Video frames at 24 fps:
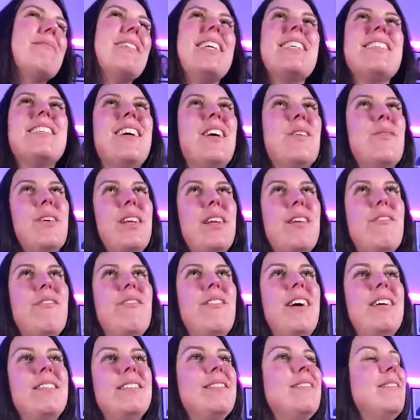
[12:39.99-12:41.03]
It's not really
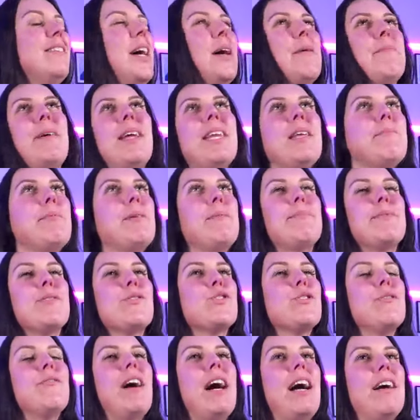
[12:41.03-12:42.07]
fun. Not many people
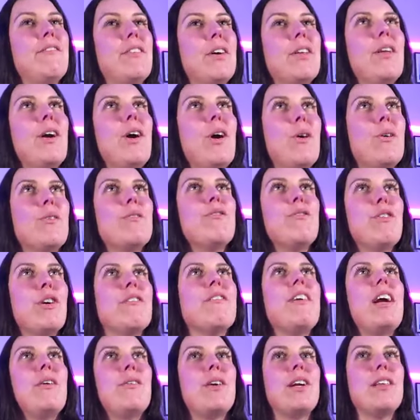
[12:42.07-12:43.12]
survive on their own for
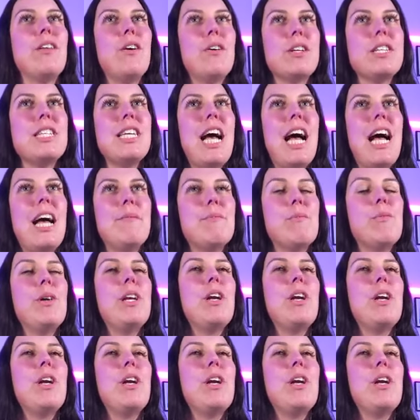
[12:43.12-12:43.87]
a very long time.